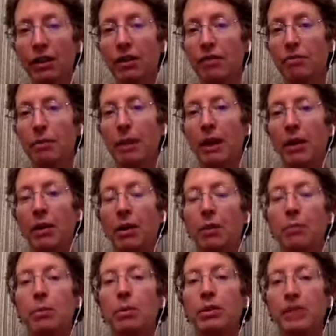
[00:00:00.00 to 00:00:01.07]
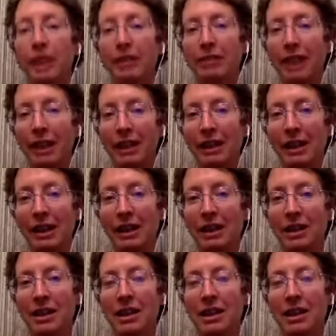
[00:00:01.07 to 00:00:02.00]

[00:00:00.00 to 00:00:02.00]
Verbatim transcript: of power more directly.